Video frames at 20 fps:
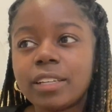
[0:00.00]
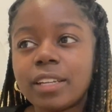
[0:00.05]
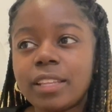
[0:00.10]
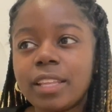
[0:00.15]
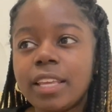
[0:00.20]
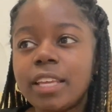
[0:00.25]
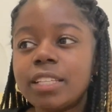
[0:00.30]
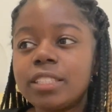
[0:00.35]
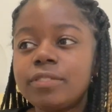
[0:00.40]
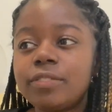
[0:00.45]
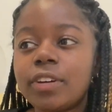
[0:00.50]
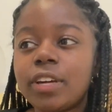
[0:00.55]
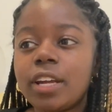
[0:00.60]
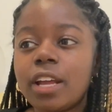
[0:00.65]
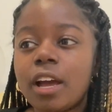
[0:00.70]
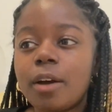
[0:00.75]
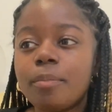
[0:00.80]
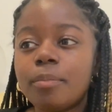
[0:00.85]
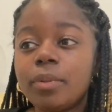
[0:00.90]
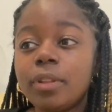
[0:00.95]
I think it's very
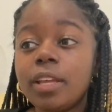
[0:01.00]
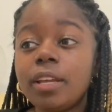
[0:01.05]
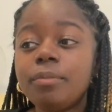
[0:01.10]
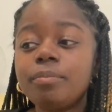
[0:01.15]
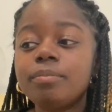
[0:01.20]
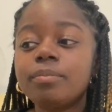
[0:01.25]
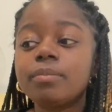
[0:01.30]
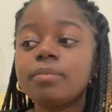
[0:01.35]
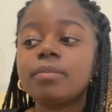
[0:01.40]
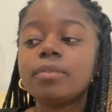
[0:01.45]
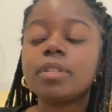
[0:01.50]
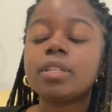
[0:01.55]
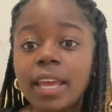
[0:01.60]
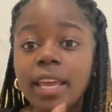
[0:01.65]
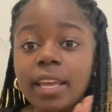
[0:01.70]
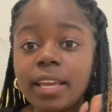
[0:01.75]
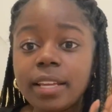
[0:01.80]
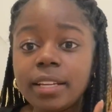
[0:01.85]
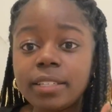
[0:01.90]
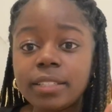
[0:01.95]
humbling.
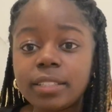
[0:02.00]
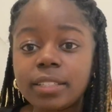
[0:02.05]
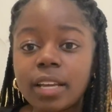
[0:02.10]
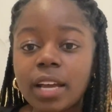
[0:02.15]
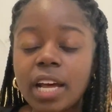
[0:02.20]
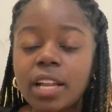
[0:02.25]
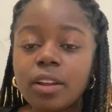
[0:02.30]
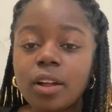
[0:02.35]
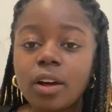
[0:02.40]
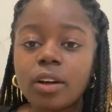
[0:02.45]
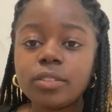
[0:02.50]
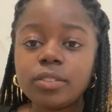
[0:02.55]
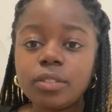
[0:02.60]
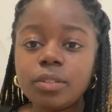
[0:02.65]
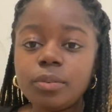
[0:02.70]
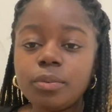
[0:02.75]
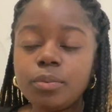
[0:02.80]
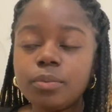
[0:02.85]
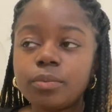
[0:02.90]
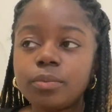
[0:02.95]
And I'll also
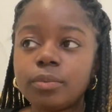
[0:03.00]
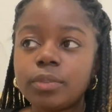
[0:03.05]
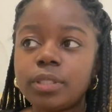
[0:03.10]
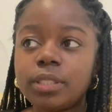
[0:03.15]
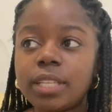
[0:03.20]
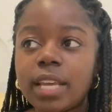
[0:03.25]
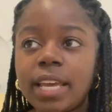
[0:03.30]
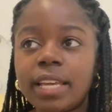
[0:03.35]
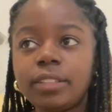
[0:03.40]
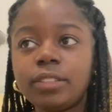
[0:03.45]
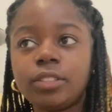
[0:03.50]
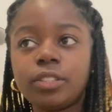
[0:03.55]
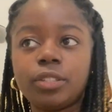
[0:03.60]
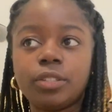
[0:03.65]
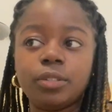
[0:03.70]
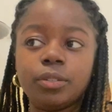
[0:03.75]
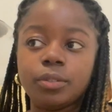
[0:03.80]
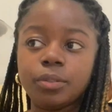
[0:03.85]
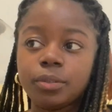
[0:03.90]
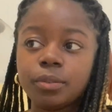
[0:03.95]
say
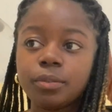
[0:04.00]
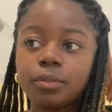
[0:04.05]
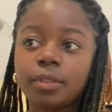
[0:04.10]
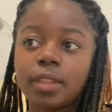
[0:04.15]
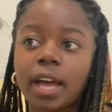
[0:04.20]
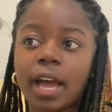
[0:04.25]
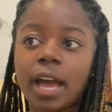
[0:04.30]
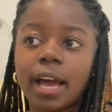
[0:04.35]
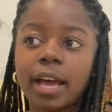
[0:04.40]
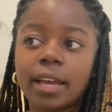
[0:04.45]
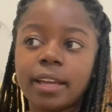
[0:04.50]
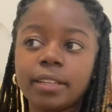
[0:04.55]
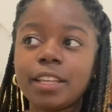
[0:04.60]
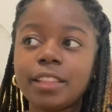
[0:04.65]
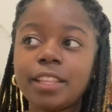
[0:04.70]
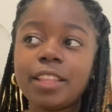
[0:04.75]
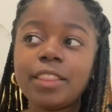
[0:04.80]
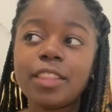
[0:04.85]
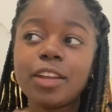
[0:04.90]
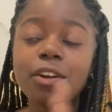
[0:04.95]
too that
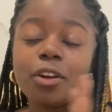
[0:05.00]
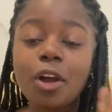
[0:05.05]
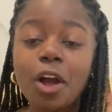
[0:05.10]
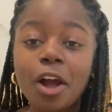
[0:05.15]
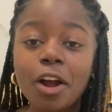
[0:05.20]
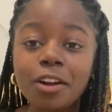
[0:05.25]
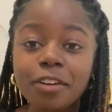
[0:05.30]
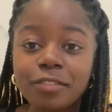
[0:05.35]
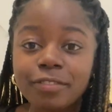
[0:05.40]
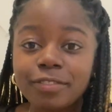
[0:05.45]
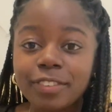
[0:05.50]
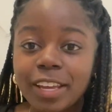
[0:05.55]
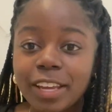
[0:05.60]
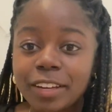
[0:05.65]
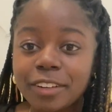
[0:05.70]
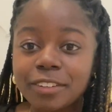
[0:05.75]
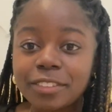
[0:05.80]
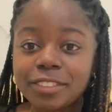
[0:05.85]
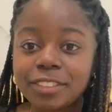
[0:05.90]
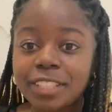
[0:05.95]
there are
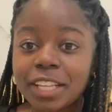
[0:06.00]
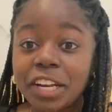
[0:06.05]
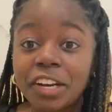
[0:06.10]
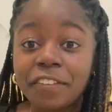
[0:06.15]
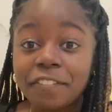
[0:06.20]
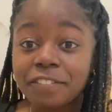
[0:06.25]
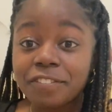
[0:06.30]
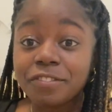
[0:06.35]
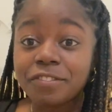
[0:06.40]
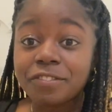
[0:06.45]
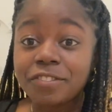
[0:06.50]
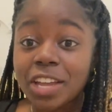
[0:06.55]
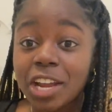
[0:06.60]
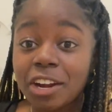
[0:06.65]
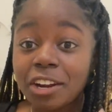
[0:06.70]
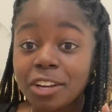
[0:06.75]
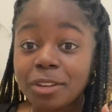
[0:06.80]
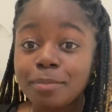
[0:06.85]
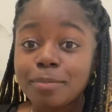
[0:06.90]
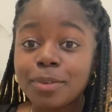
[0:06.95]
veils that are
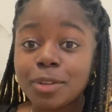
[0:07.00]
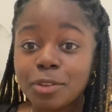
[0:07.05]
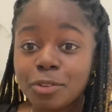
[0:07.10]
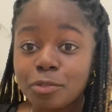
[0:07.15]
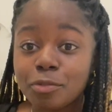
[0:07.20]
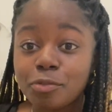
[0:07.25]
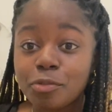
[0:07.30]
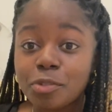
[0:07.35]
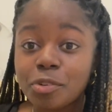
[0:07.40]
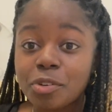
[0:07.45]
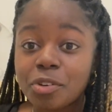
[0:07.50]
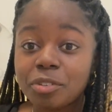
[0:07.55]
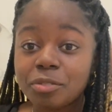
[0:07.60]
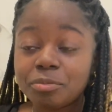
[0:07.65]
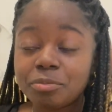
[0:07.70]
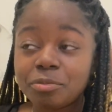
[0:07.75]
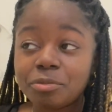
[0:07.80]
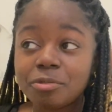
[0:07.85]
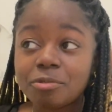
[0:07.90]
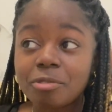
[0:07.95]
very beautiful,
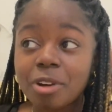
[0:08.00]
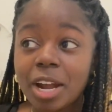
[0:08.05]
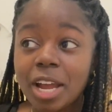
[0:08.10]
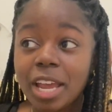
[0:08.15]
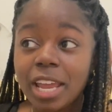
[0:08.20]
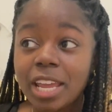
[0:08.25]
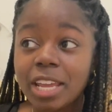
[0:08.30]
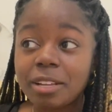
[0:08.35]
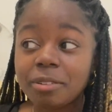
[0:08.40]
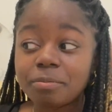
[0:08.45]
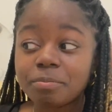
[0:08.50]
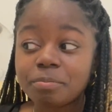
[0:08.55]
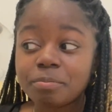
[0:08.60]
right?